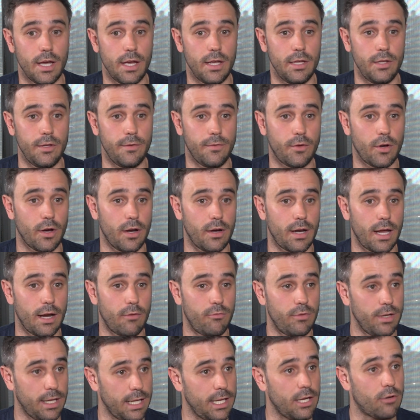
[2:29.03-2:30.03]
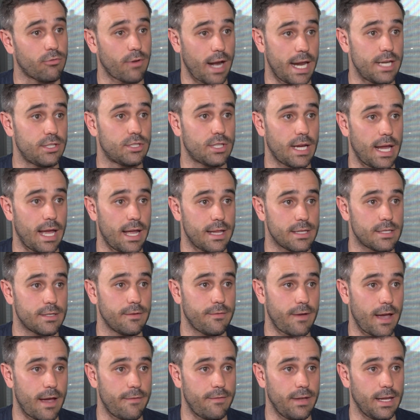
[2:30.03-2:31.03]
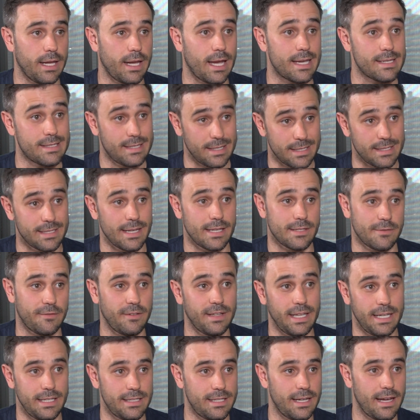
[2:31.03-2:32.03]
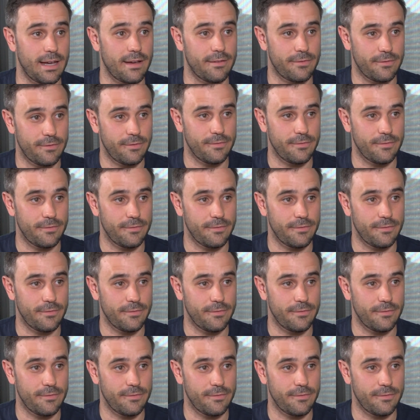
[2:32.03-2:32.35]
you've got a really great chance of having a successful ETF.